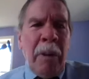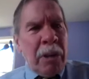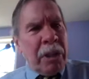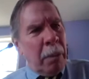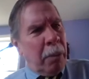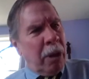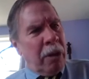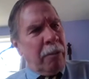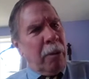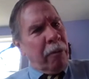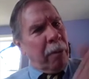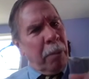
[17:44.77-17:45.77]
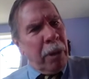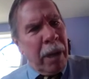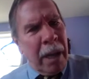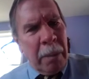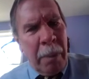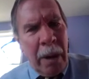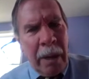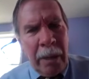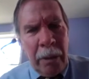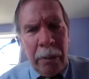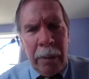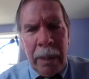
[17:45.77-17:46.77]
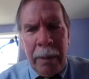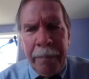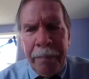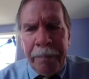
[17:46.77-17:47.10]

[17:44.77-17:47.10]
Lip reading: reverse the burden of proof and put it on the party who